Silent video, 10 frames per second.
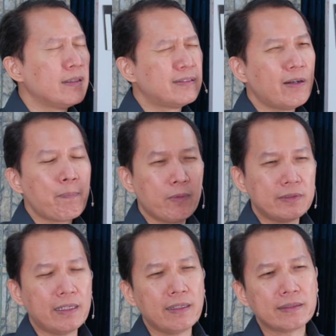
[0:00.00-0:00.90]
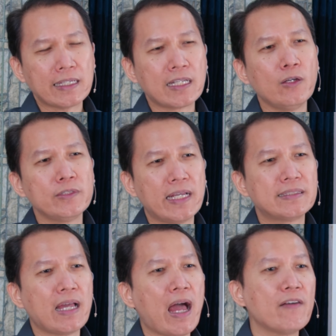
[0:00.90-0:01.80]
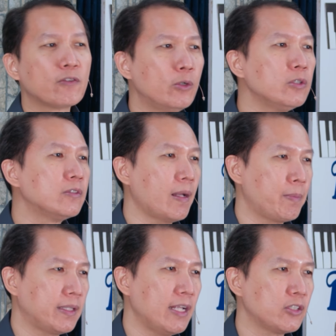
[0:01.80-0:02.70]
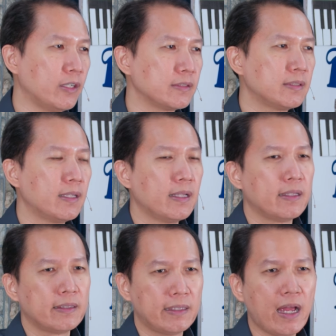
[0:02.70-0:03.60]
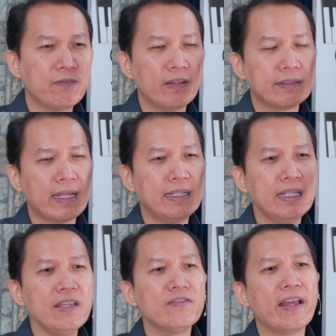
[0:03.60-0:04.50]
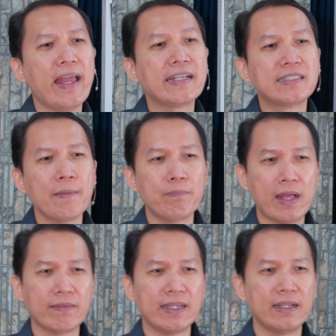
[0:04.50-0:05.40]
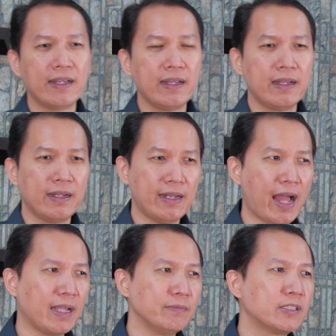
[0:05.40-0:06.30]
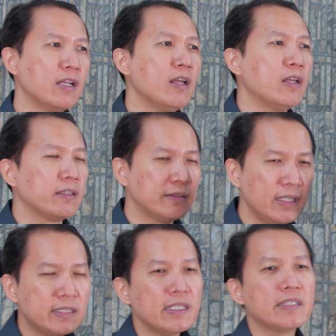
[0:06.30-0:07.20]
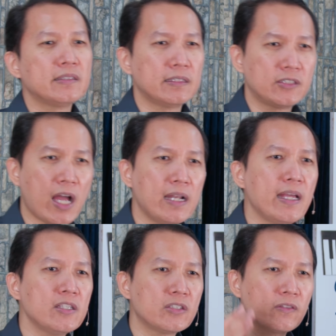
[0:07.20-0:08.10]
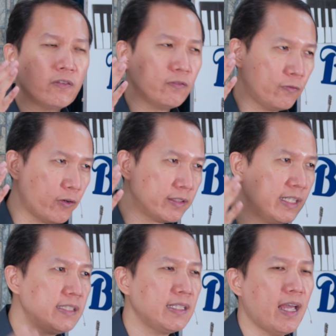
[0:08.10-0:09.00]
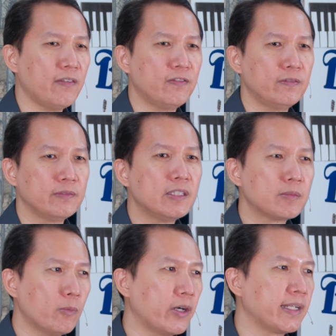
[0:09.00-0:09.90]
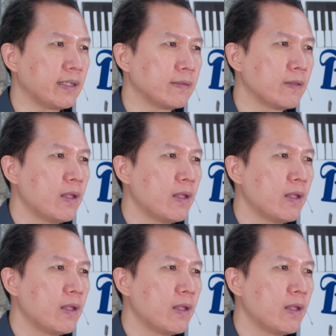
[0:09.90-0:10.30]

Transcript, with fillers: the rep the Thessalonians have good reputations. They have they live exemplary lives. This is the challenge for D C F this morning.